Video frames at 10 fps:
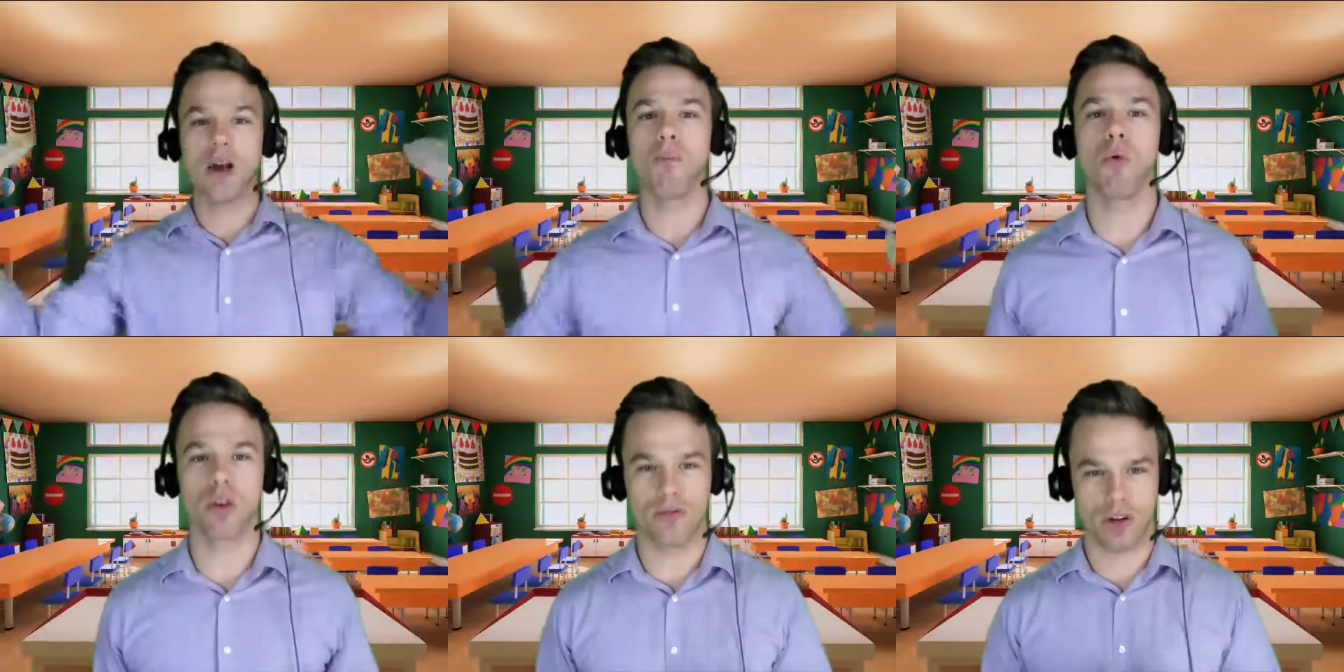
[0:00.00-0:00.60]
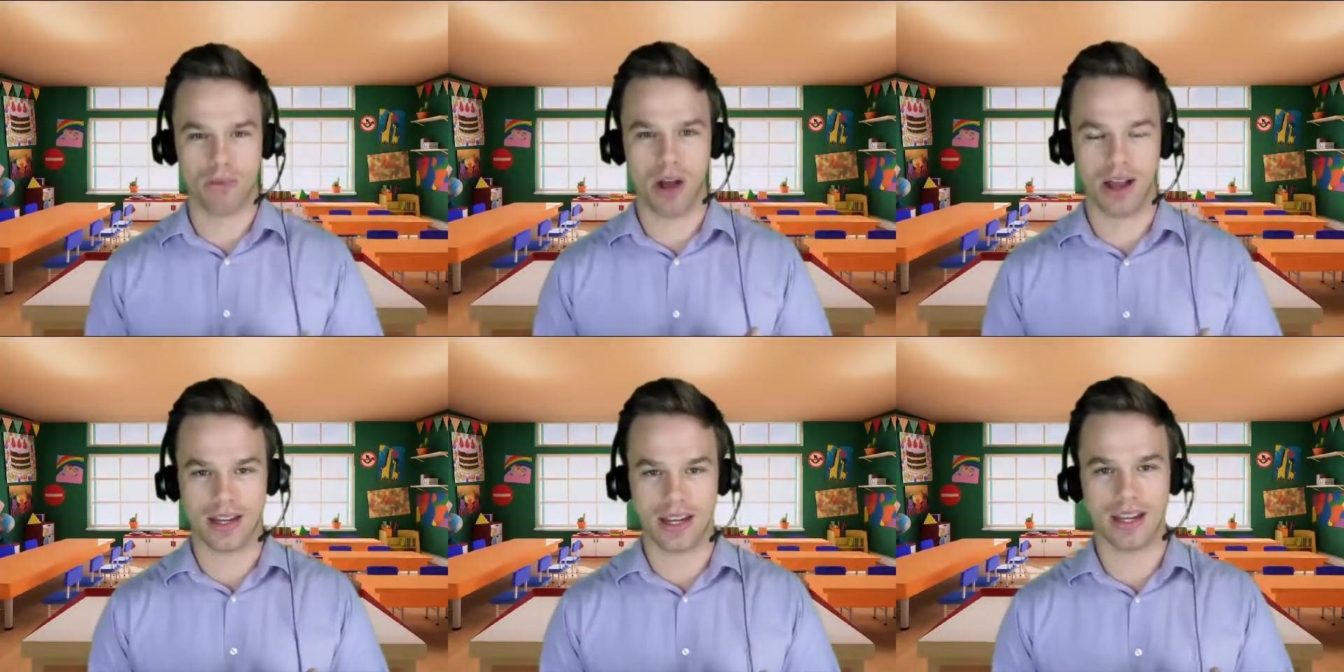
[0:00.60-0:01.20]
more of your
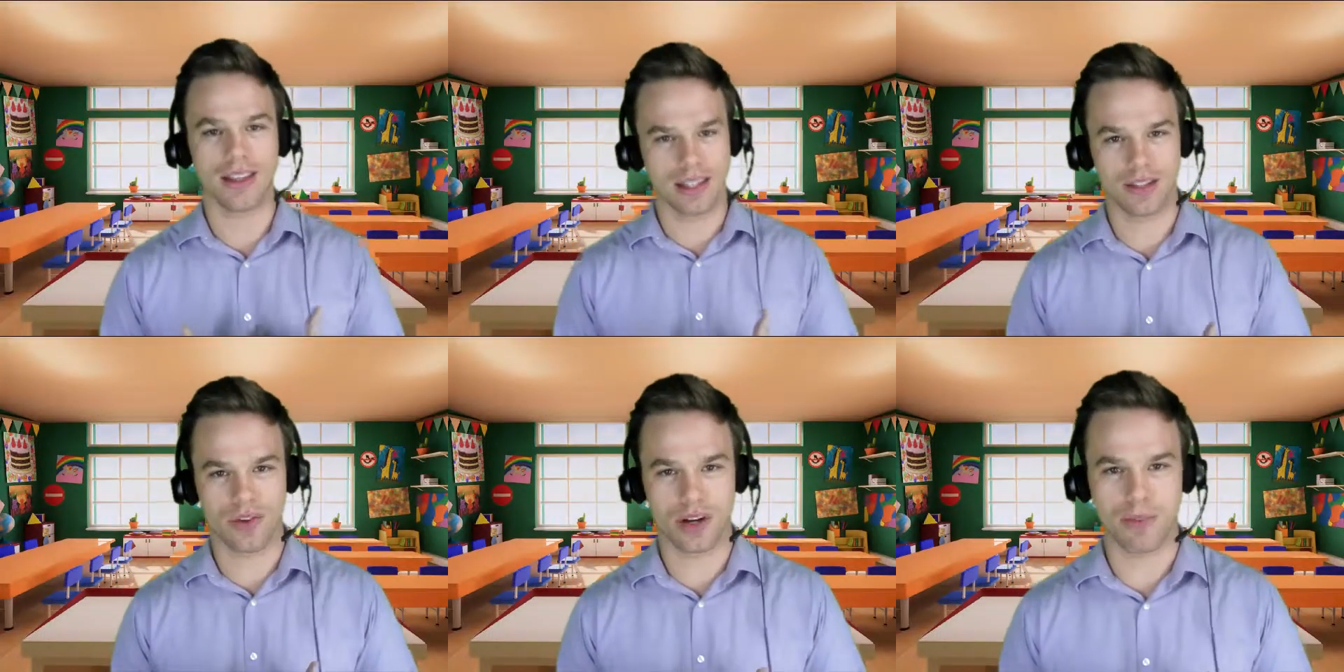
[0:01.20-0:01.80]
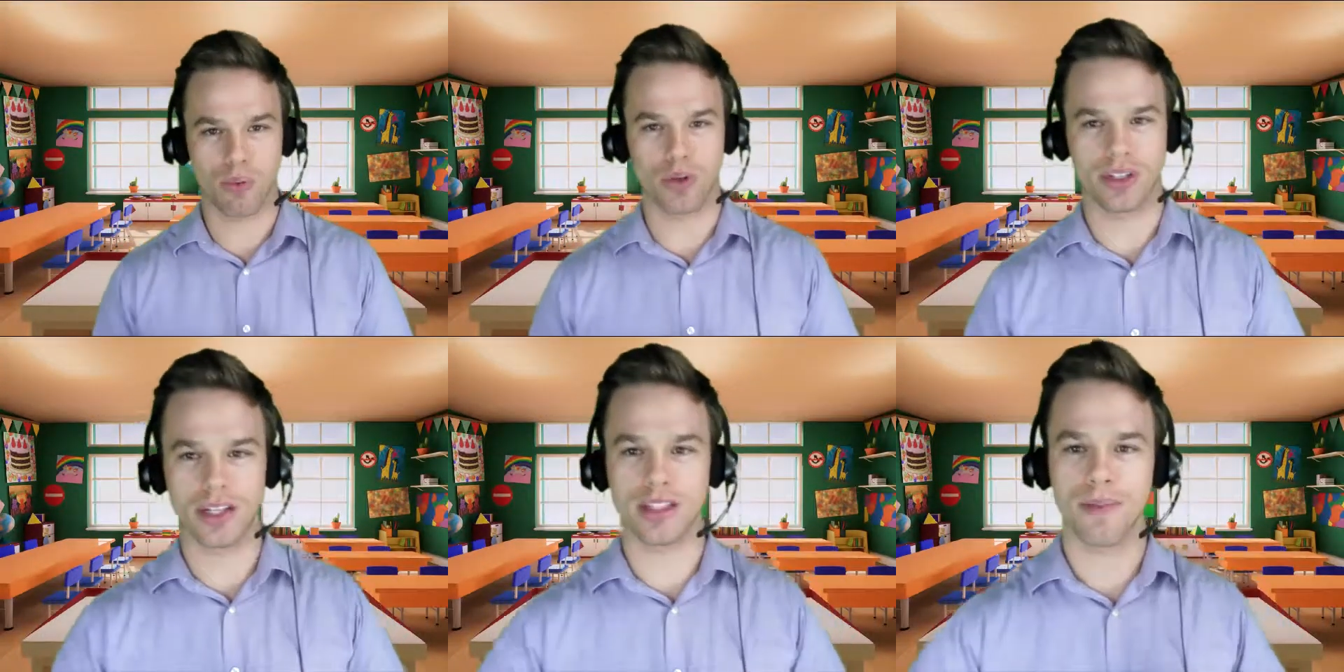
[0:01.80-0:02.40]
body. This is very
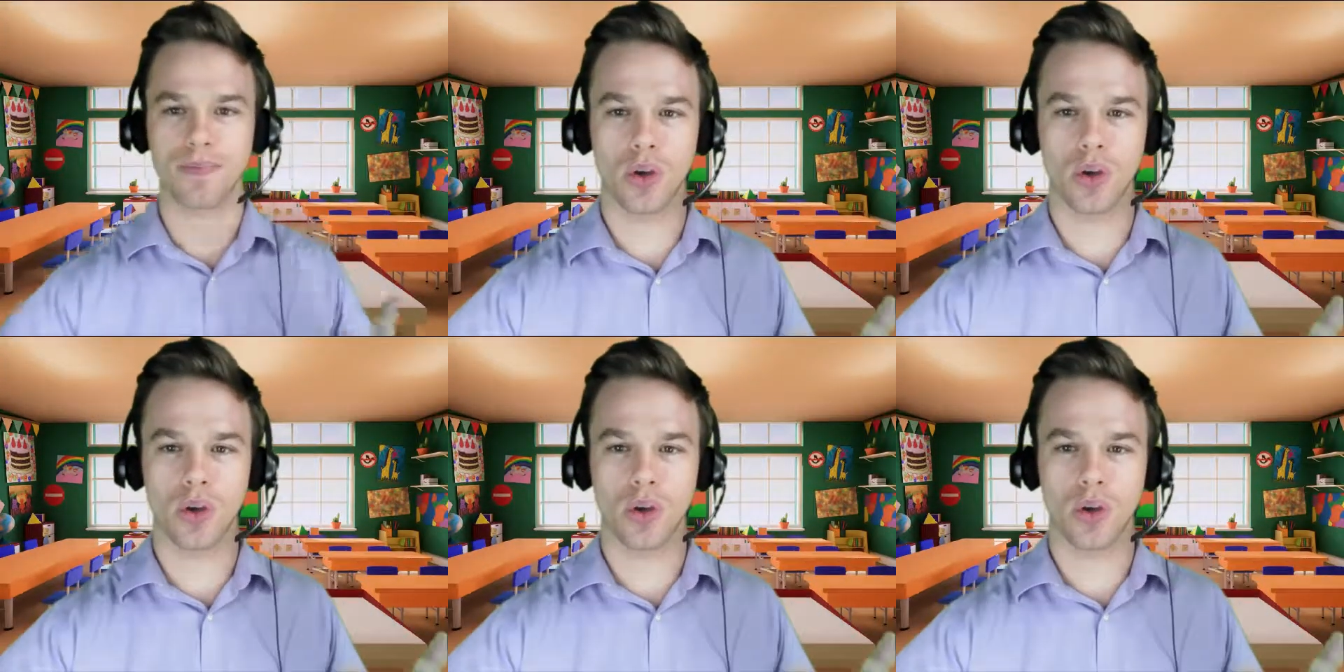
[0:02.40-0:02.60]
important.